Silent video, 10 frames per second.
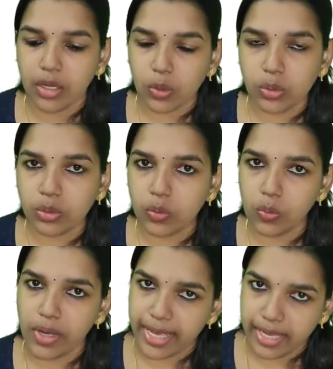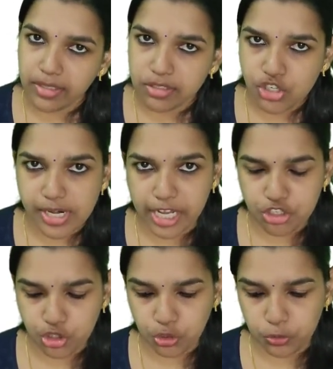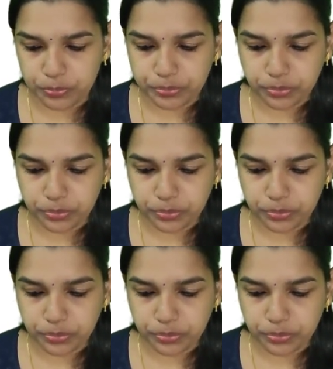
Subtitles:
gugulu and shilajatu.